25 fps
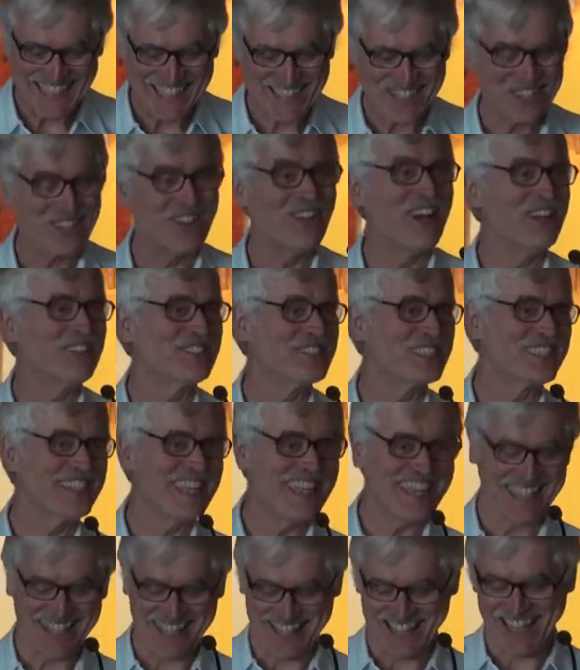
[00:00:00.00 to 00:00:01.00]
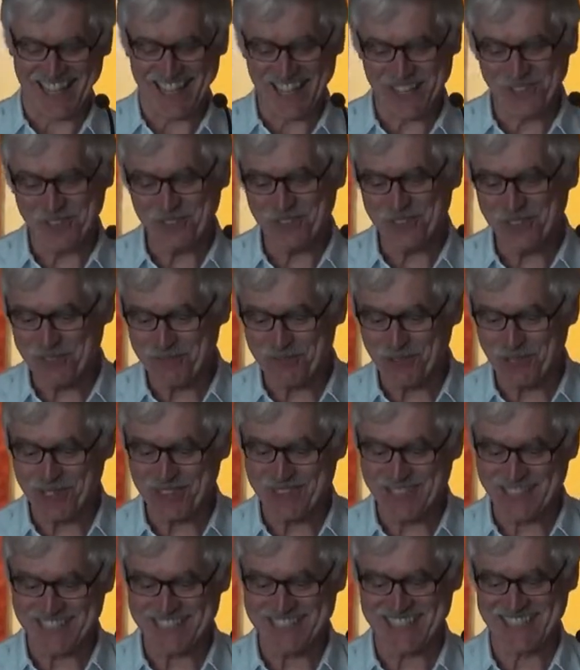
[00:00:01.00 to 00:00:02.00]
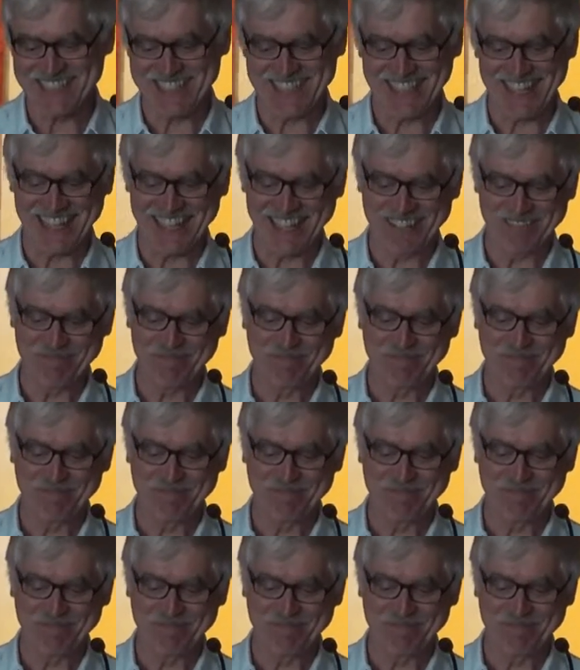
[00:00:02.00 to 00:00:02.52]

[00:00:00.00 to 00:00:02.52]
So I'll say it. I have a few more things to say.